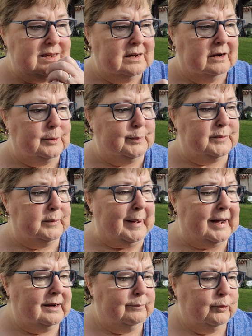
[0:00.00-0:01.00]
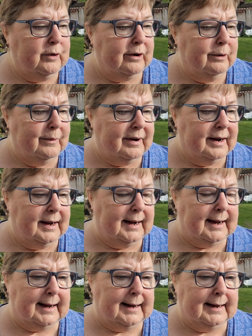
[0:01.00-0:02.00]
hope the pain will go away,
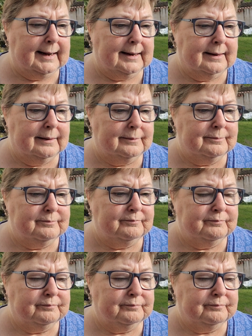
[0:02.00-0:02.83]
and